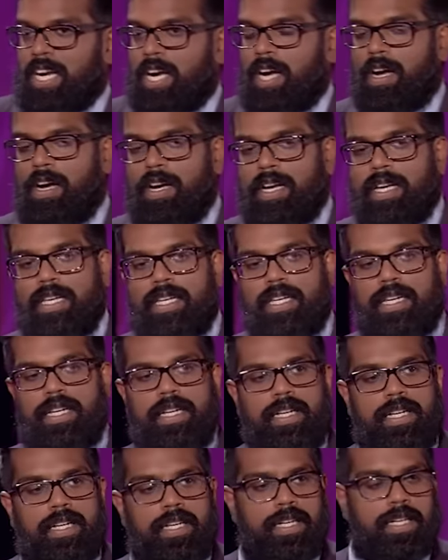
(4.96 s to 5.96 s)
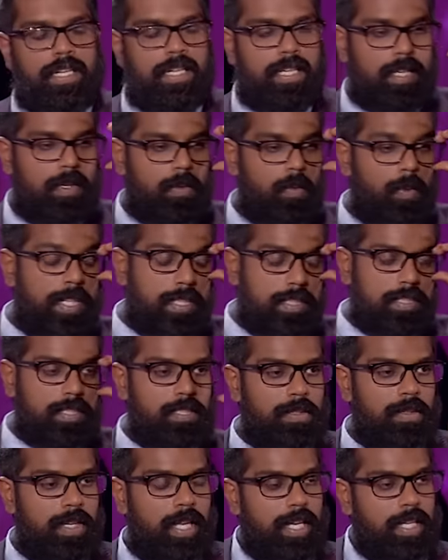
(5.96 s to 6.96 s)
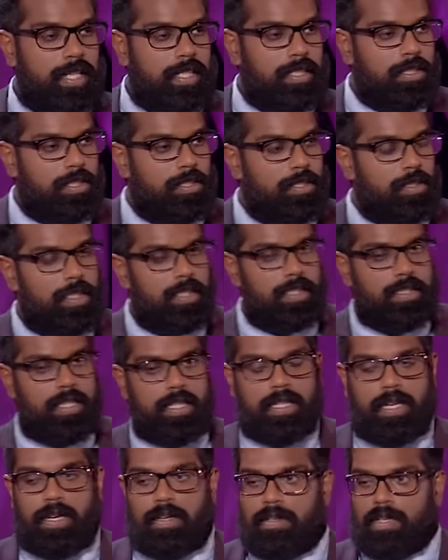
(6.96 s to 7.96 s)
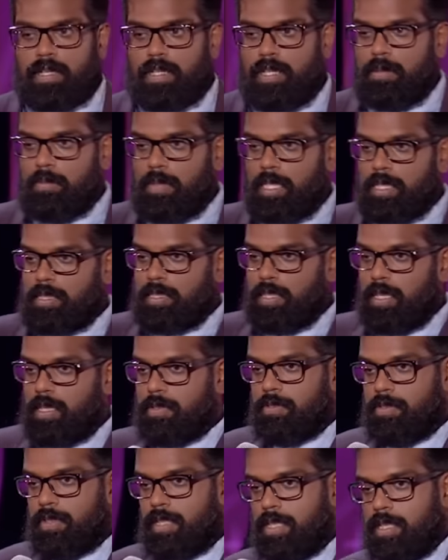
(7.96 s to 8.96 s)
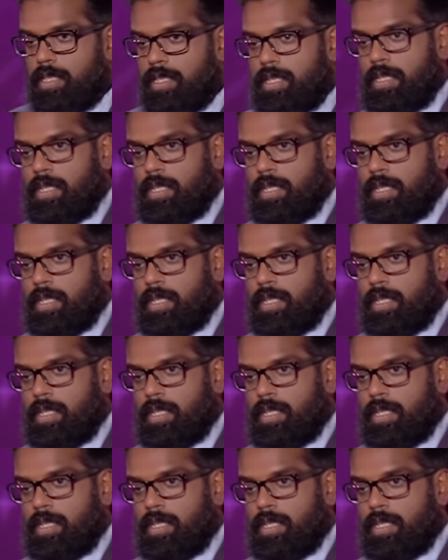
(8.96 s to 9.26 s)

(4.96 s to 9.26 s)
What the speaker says: I went to Sri Lanka to try and de-coconut myself, right?